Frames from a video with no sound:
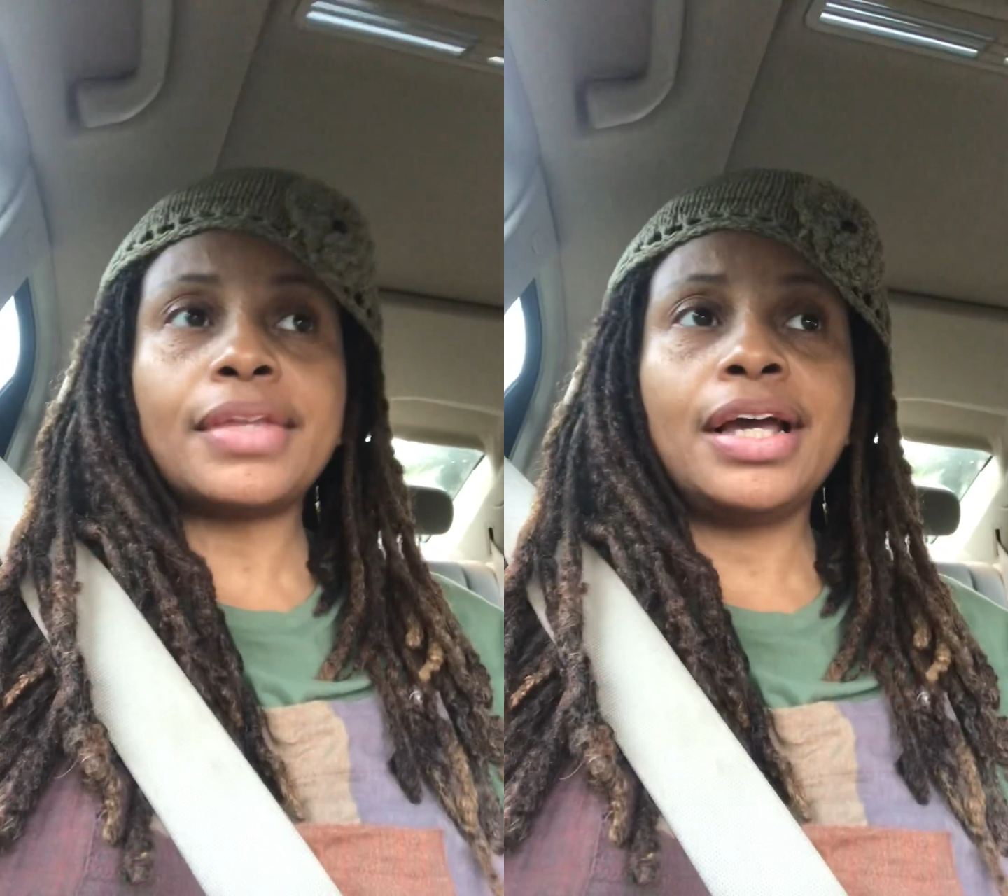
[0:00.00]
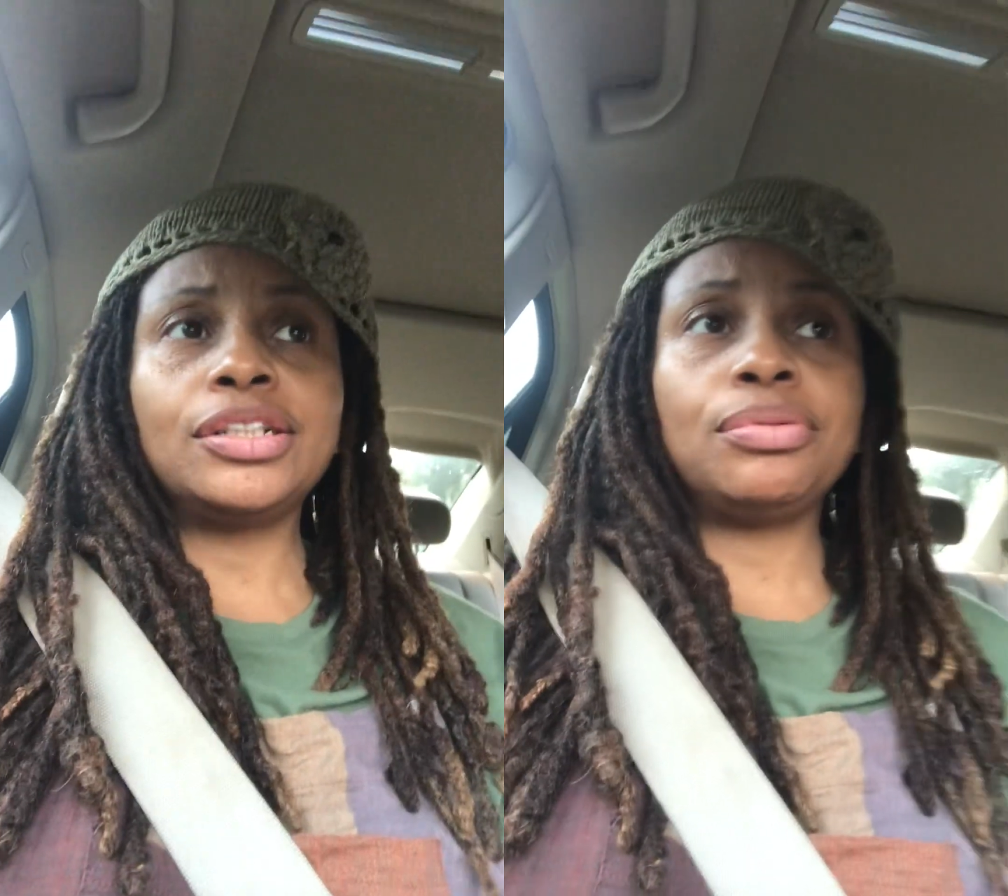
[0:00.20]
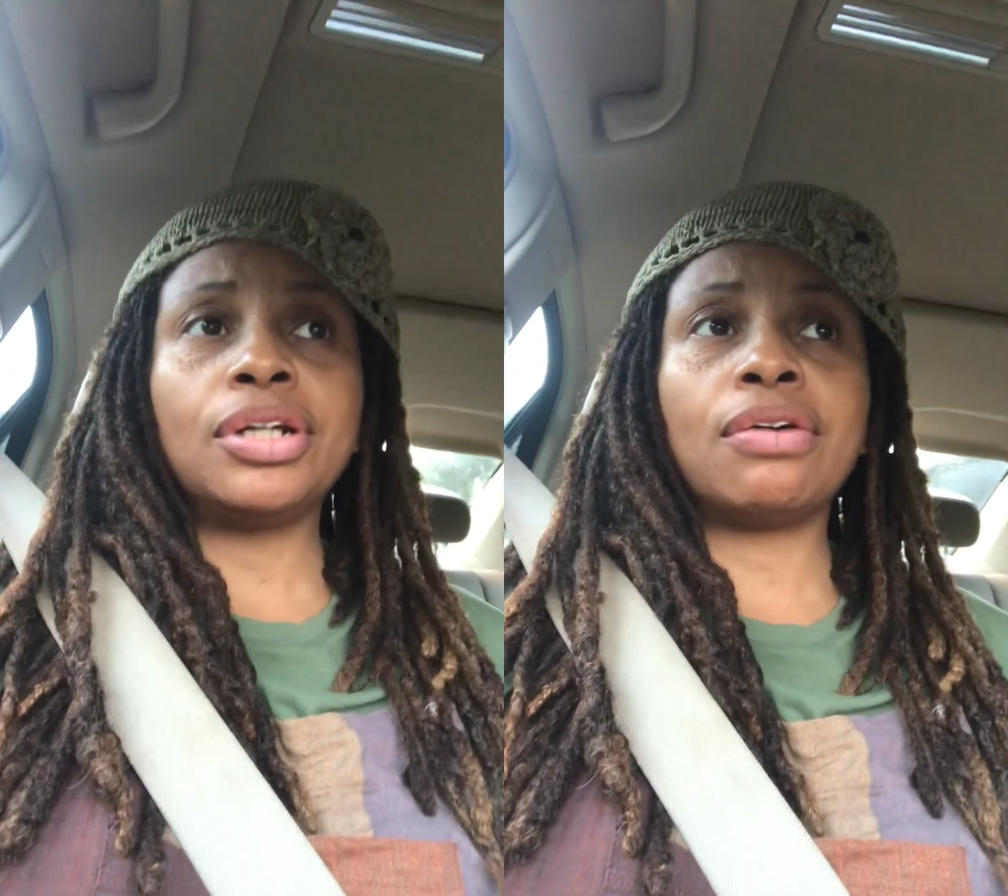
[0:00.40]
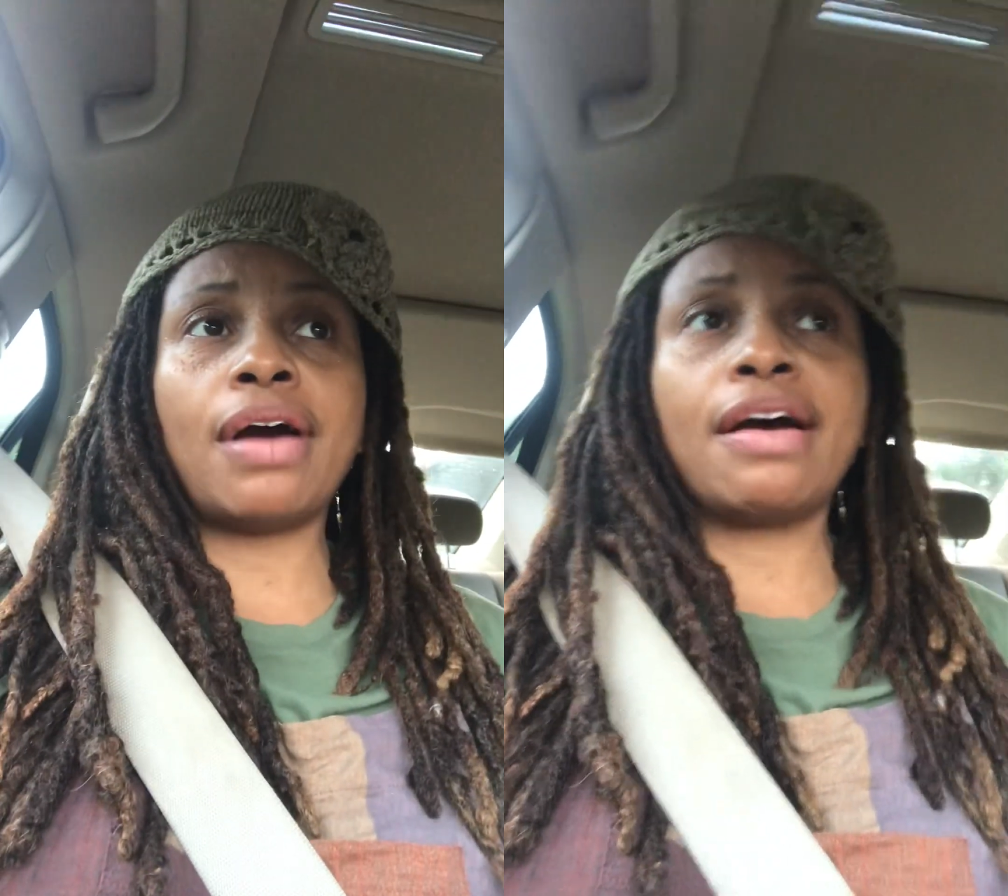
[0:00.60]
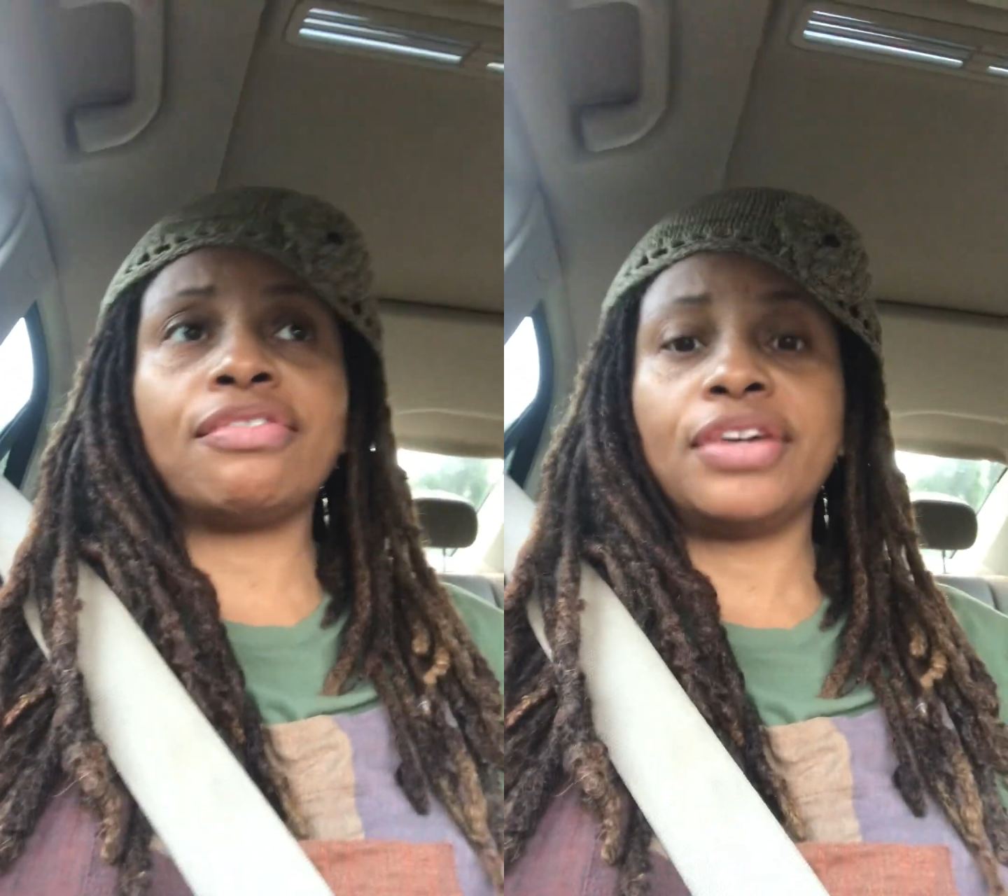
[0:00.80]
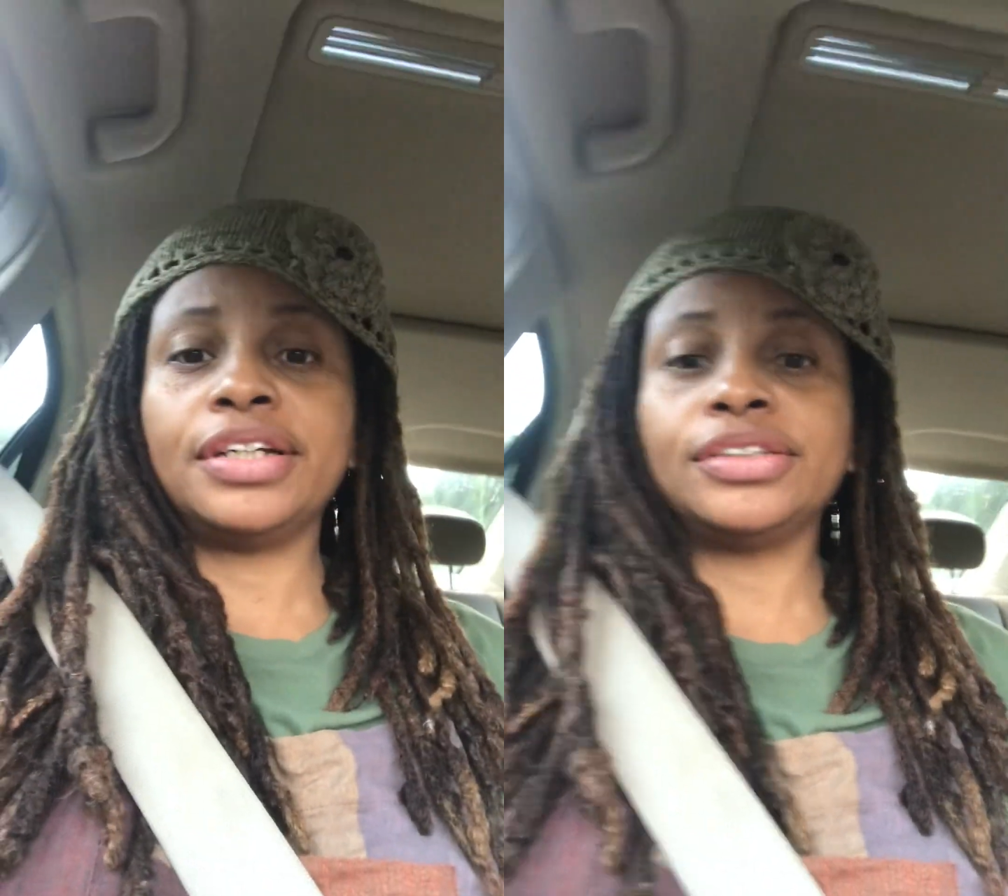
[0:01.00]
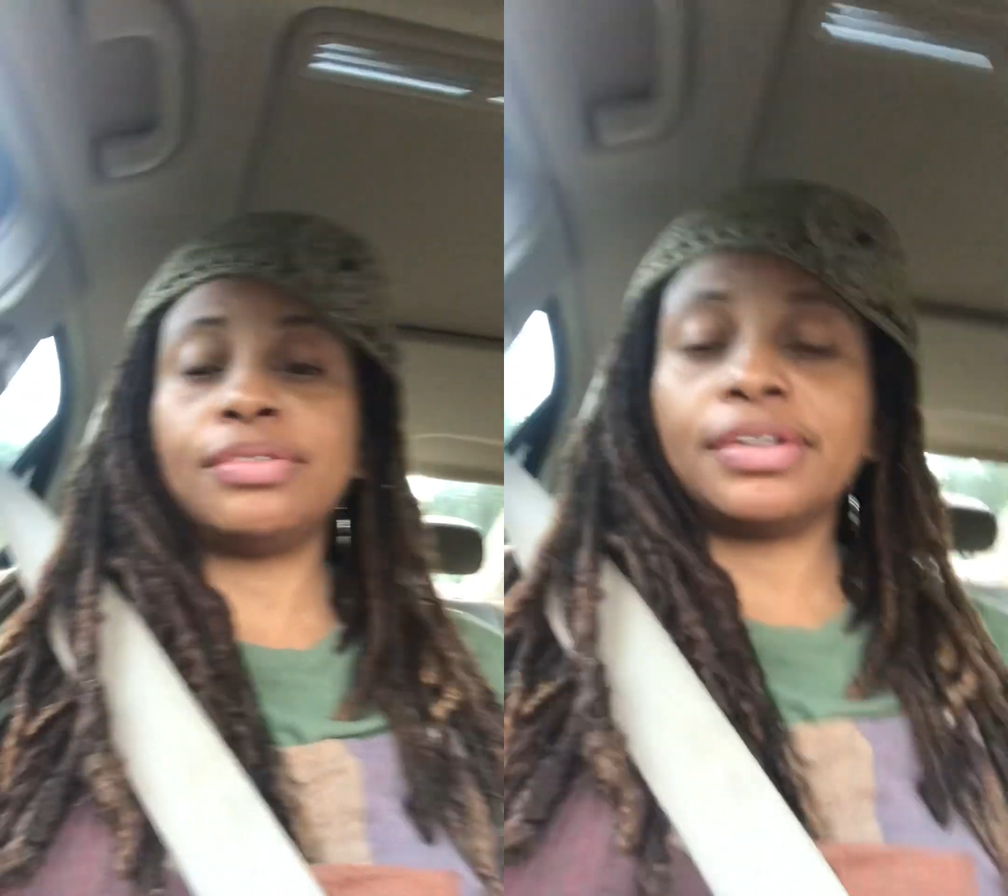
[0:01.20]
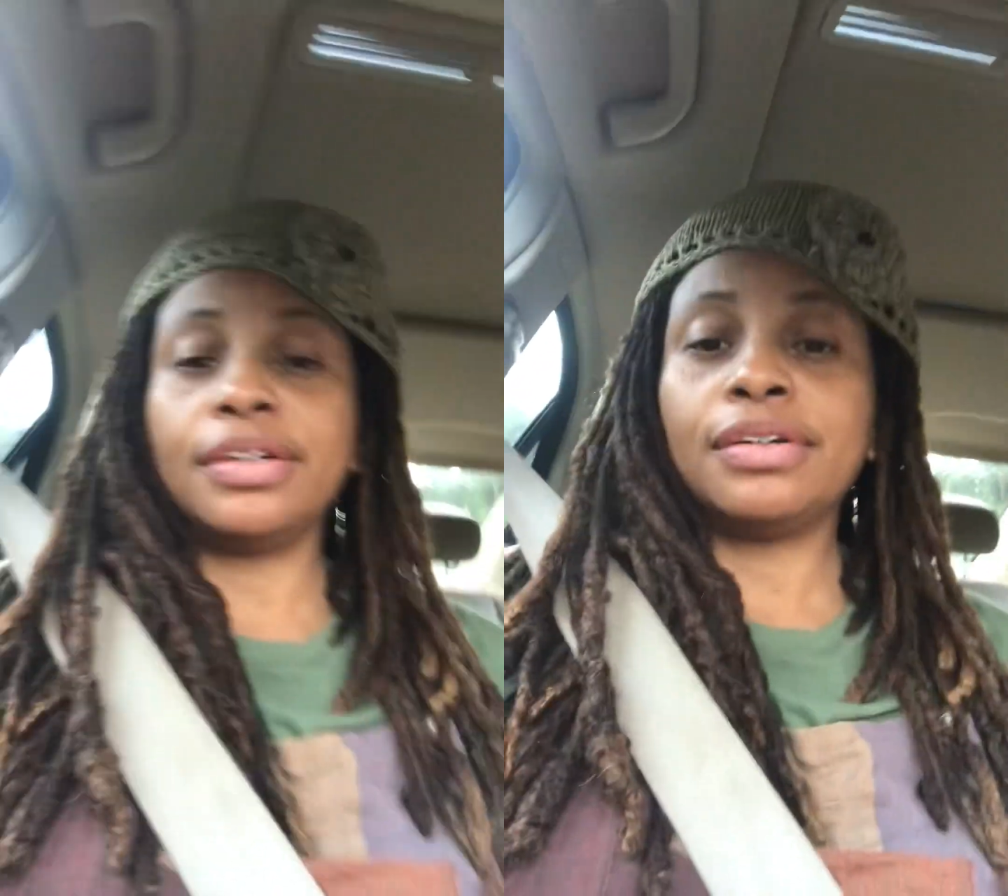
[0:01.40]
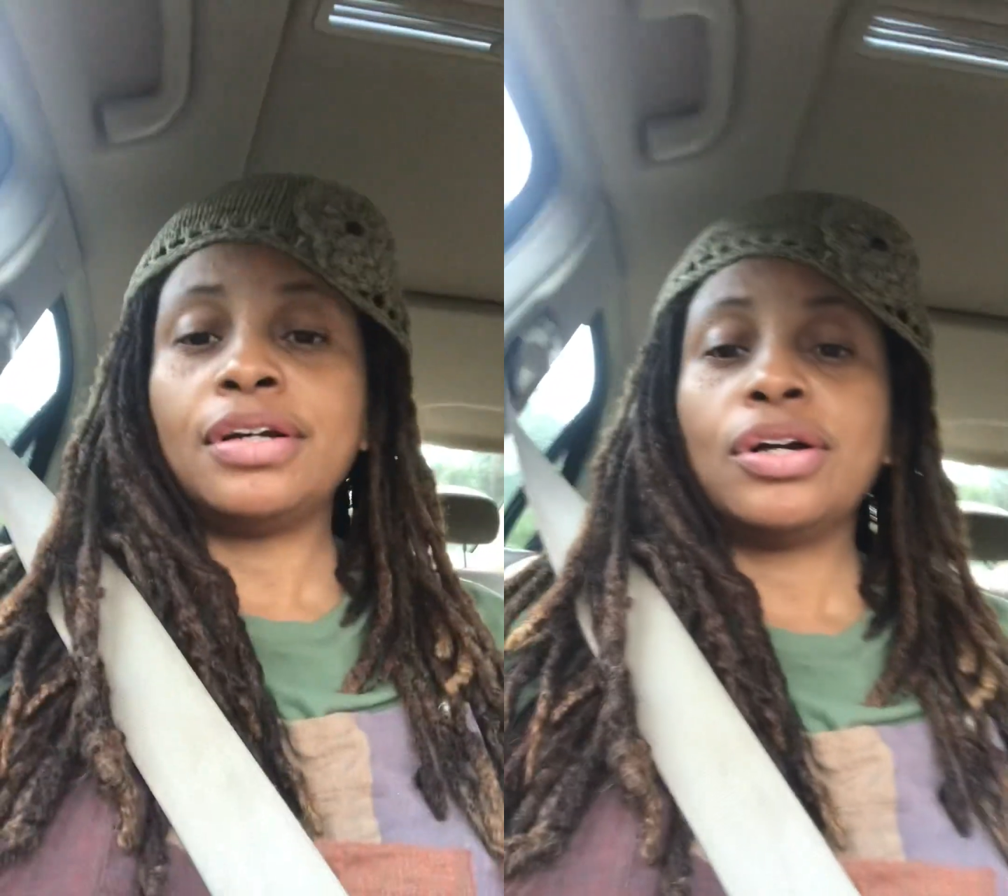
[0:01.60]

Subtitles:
as we cry for Israel.